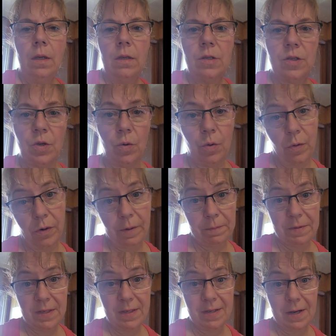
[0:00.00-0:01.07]
So we're up
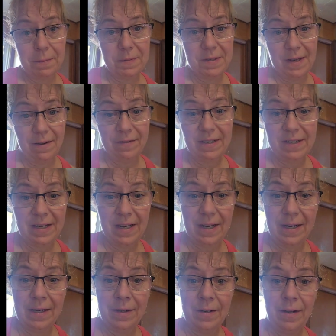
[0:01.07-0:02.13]
to step
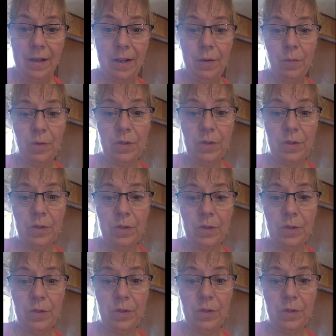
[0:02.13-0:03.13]
17, and we'll take a look at